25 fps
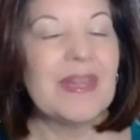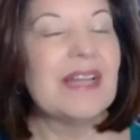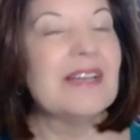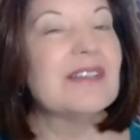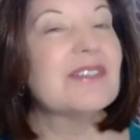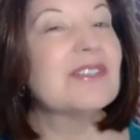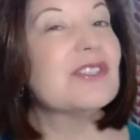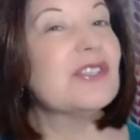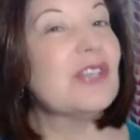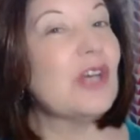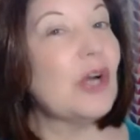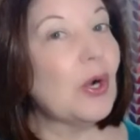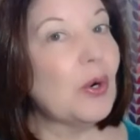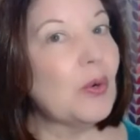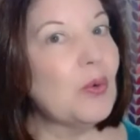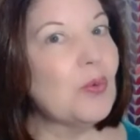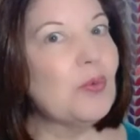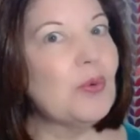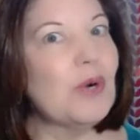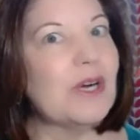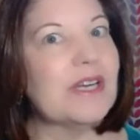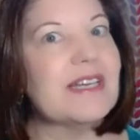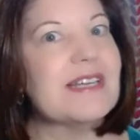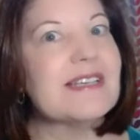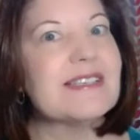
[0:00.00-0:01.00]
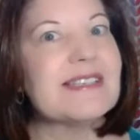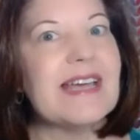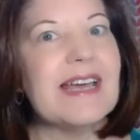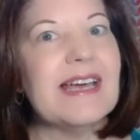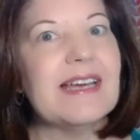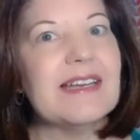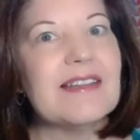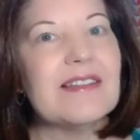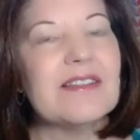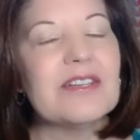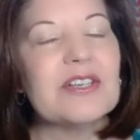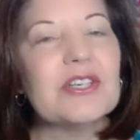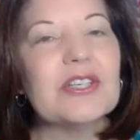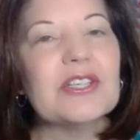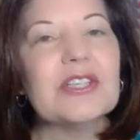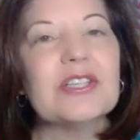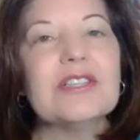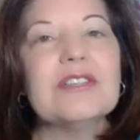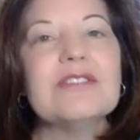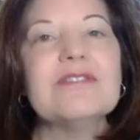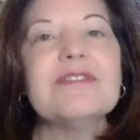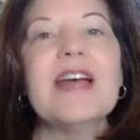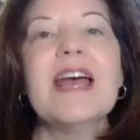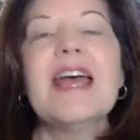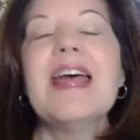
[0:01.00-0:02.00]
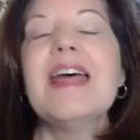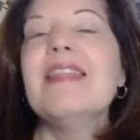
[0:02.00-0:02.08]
So what is Ahead of the Curve?